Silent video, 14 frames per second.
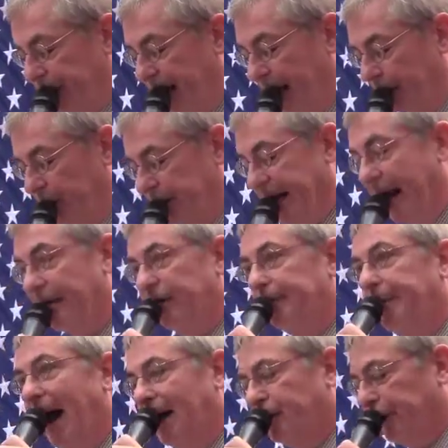name was David
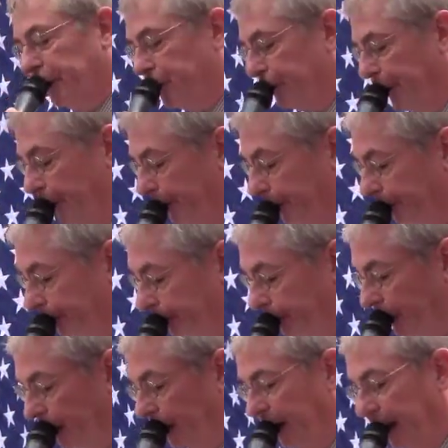Patrick Drew.
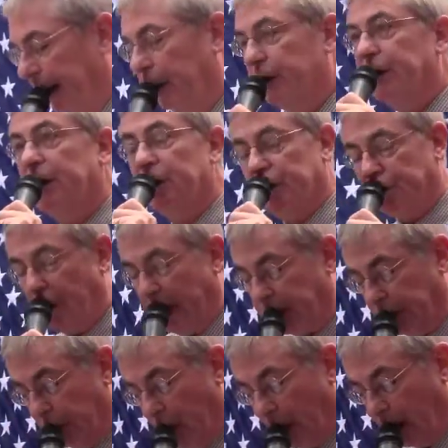He was a
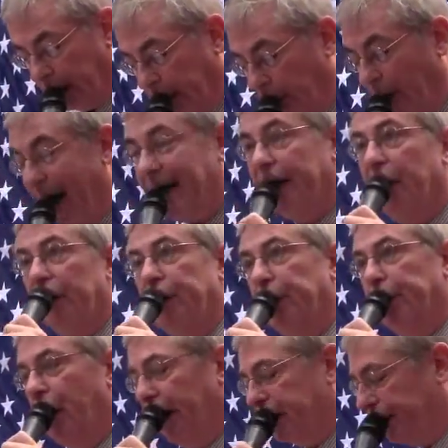construction worker right here in New
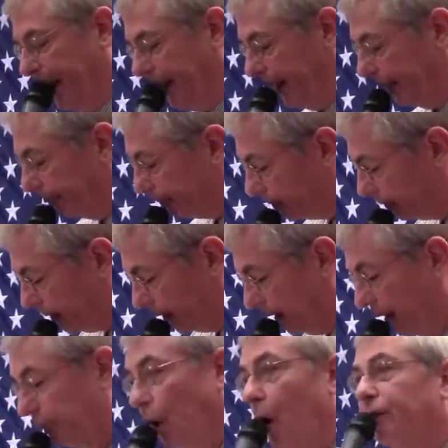York City
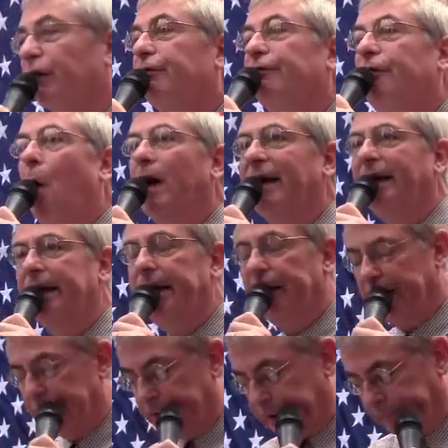for over 40
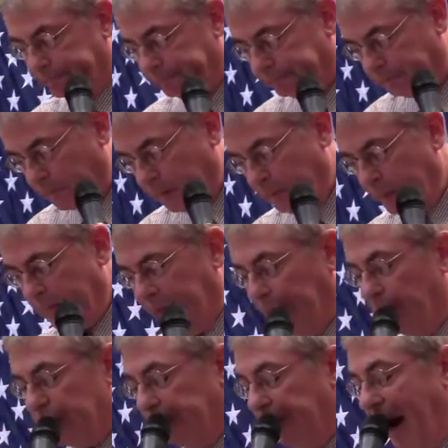years. He
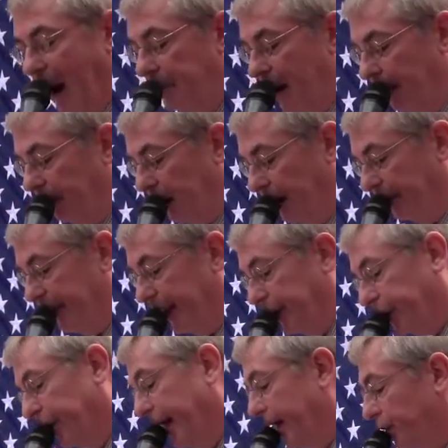was a proud member of the
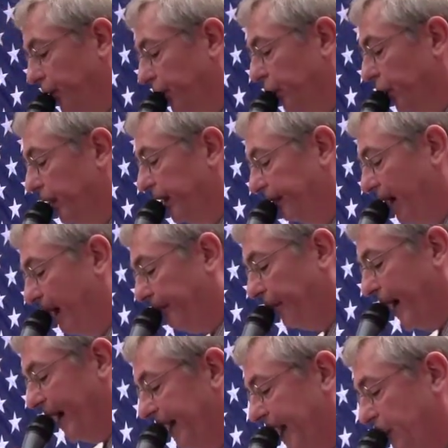International Union of
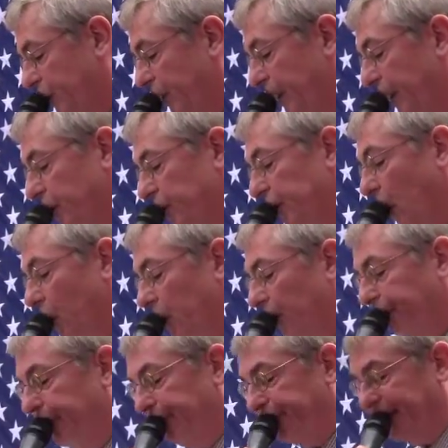Operating Engineers, Local
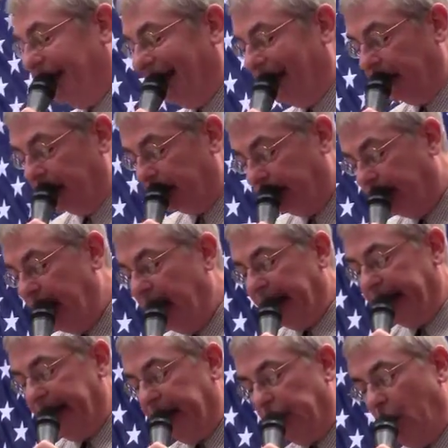15.
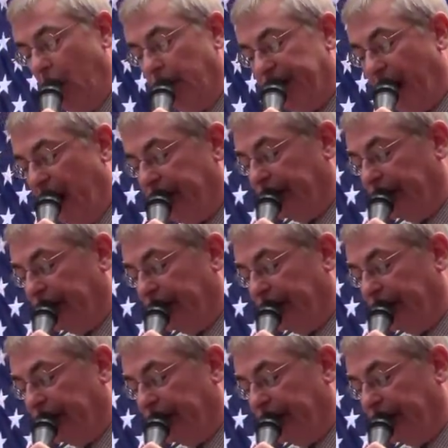He, along with other